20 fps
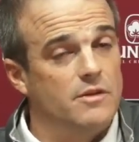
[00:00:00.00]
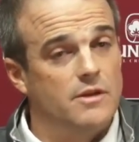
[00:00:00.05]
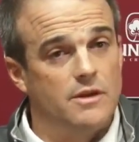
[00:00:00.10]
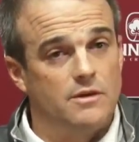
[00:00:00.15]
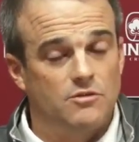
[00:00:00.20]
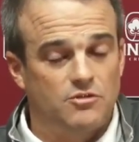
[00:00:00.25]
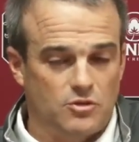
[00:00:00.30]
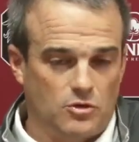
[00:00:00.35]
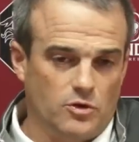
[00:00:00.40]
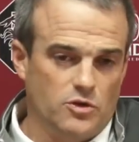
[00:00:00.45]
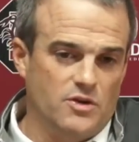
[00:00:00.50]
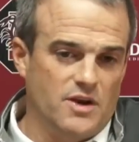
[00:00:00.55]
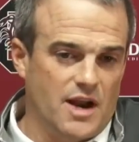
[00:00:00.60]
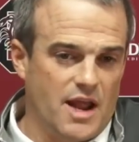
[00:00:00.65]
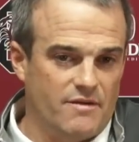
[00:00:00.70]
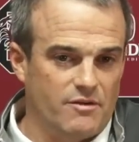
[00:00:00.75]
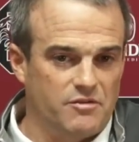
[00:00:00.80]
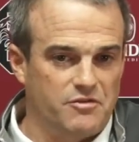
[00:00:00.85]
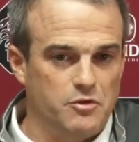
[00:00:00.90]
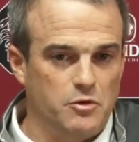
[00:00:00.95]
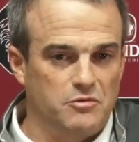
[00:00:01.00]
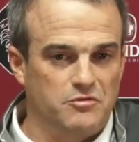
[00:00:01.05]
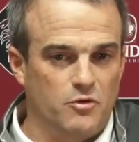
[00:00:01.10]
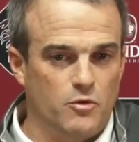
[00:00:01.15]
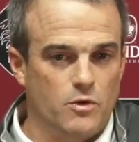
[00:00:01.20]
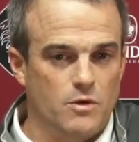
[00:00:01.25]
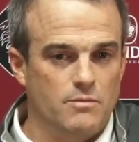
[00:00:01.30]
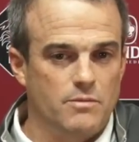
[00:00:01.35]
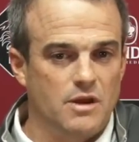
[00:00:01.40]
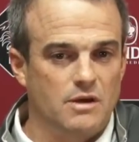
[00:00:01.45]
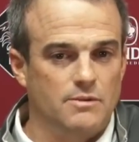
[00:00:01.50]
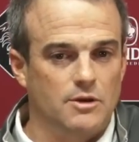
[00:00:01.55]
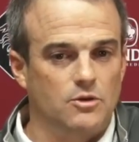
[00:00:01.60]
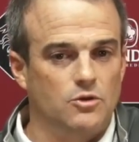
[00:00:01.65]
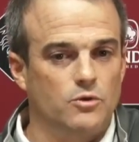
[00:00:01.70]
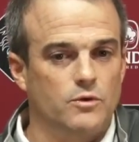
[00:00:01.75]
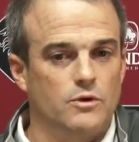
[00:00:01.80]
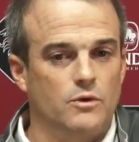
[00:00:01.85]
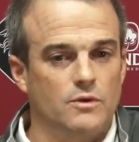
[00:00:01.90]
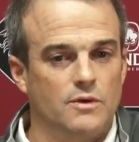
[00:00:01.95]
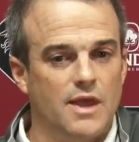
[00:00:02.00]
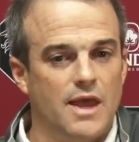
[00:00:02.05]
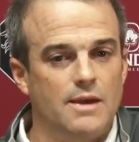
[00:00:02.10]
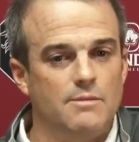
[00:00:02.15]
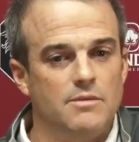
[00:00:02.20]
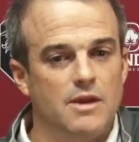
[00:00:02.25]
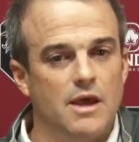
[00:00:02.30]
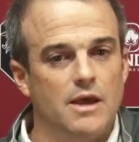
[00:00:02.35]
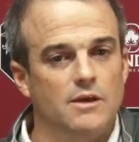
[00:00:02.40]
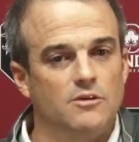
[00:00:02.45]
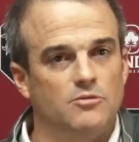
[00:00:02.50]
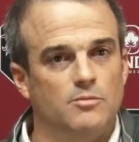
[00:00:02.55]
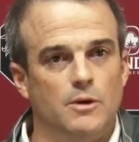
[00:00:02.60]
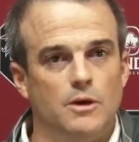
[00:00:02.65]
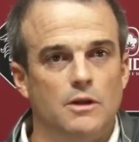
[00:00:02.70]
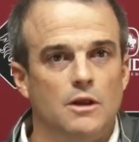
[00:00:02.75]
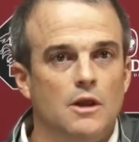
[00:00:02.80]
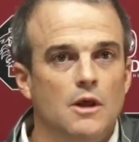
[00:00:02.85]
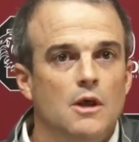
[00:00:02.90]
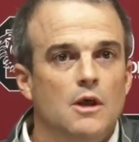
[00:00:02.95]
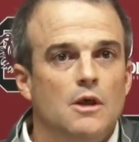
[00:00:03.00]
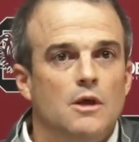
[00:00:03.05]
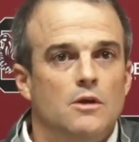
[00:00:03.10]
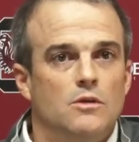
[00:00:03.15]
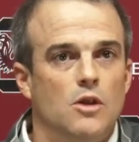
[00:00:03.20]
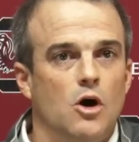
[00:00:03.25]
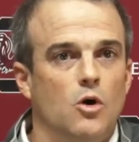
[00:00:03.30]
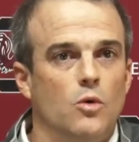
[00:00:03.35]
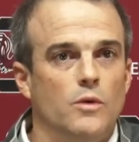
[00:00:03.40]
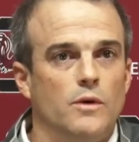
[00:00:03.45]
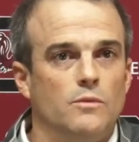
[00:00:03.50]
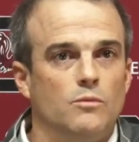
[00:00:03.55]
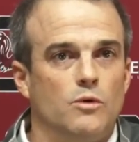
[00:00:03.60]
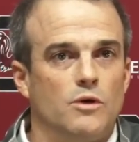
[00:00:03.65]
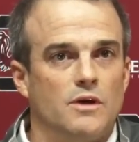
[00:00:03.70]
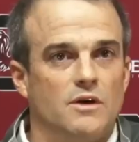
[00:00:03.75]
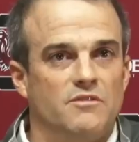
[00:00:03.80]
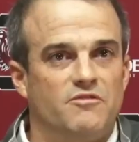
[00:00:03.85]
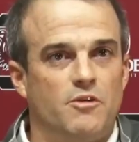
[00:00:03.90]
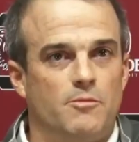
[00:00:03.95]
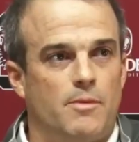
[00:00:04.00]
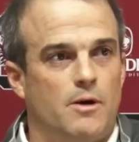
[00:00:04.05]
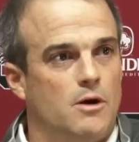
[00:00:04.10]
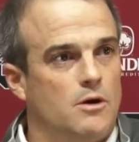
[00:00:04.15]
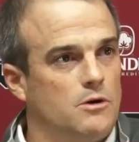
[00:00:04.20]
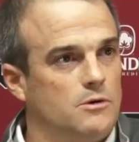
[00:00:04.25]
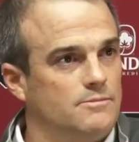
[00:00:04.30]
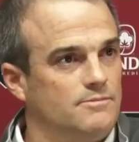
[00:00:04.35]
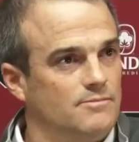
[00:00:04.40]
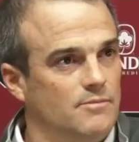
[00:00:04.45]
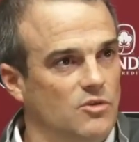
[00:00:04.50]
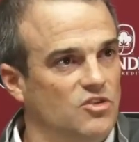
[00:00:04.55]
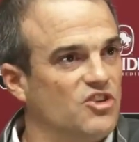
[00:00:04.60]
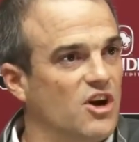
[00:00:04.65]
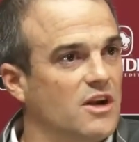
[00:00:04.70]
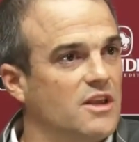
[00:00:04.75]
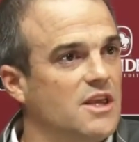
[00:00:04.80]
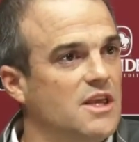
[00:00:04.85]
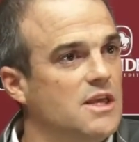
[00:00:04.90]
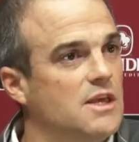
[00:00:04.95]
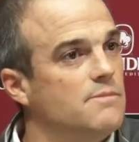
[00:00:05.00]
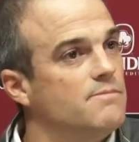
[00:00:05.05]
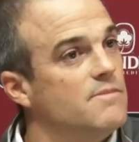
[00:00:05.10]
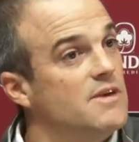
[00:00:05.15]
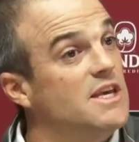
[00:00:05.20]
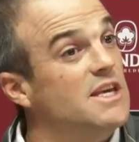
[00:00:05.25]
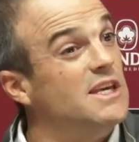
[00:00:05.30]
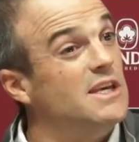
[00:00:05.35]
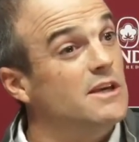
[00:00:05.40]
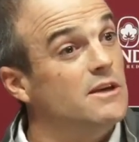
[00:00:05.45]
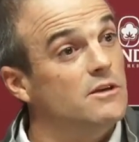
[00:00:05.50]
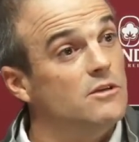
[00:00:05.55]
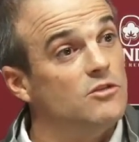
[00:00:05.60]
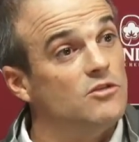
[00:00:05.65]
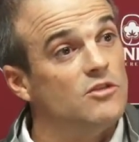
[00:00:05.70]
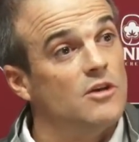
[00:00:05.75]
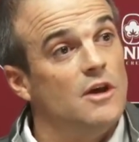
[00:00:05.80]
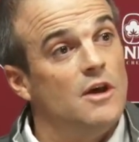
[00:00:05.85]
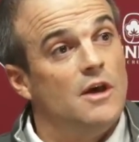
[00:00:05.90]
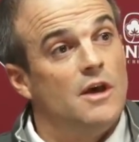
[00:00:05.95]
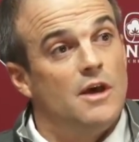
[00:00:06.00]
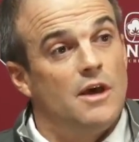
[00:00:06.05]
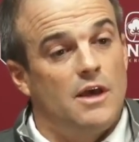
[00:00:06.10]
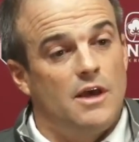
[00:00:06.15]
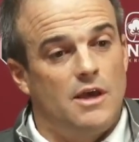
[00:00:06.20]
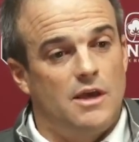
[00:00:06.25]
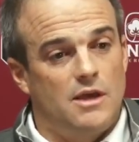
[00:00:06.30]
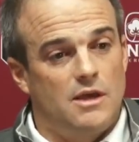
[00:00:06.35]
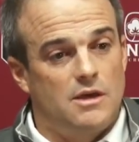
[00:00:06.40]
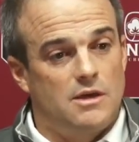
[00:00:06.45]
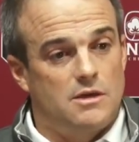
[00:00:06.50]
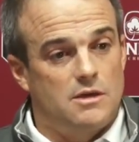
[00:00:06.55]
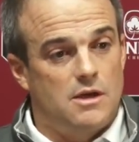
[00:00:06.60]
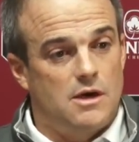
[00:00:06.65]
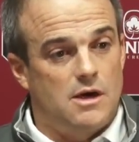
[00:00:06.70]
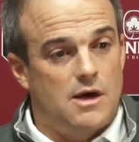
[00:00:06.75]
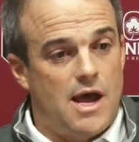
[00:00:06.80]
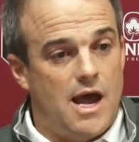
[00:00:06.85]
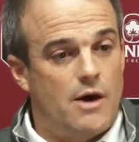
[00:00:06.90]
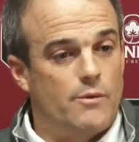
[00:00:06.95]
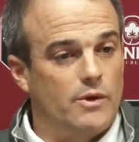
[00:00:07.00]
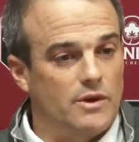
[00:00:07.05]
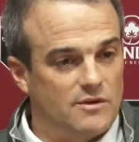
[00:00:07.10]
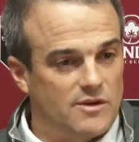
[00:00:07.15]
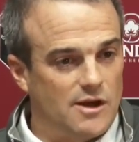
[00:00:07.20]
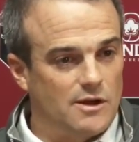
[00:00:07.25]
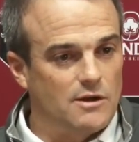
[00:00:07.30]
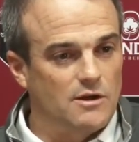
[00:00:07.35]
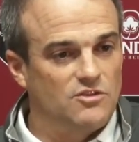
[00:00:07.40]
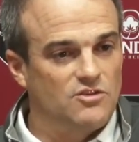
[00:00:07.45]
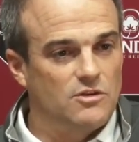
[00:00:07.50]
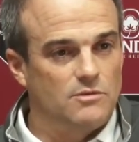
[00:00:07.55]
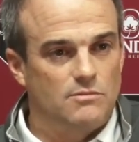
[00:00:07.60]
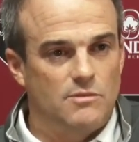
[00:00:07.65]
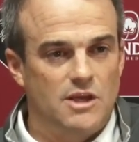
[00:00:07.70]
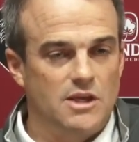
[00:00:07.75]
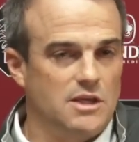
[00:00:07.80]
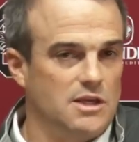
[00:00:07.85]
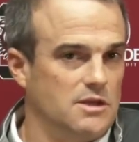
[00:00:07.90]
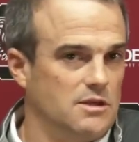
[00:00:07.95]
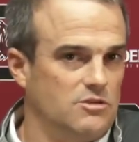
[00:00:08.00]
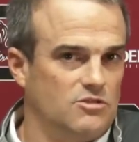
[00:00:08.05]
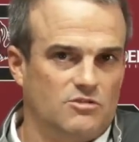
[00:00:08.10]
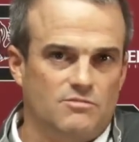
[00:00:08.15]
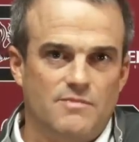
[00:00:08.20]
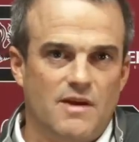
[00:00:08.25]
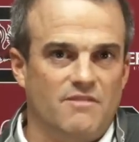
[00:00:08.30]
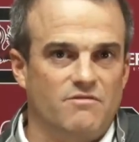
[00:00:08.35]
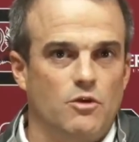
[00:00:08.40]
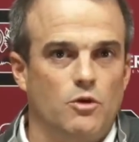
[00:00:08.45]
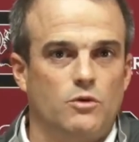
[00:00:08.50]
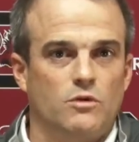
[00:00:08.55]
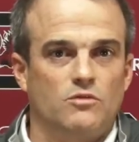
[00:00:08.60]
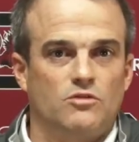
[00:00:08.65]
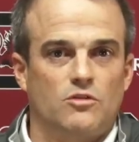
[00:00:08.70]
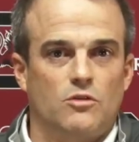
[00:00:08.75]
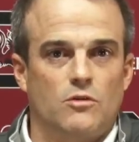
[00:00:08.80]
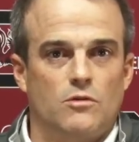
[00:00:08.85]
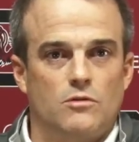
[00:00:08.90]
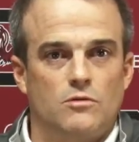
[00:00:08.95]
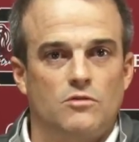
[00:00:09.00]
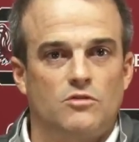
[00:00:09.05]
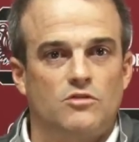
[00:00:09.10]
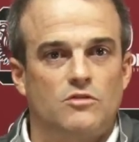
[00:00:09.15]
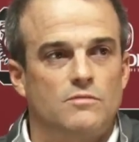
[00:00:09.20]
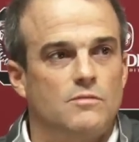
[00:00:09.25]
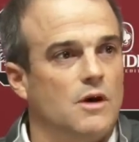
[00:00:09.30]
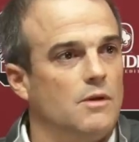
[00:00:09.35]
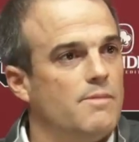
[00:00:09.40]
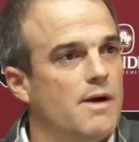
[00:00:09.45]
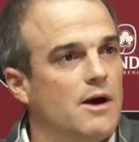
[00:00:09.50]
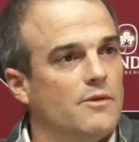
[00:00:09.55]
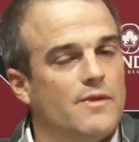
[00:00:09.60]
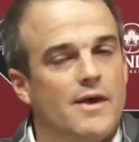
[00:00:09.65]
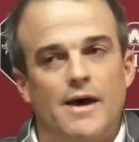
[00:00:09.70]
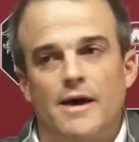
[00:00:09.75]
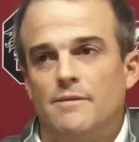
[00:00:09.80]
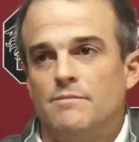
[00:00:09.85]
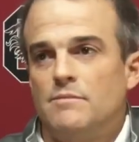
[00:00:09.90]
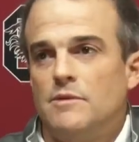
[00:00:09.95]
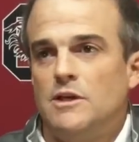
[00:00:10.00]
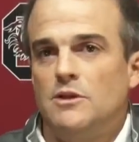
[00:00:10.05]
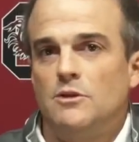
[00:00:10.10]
And then certainly you got to have a feel for it and be able to do it on game days. But knowing what a football junkie he is, and how intelligent he is, have no concerns about that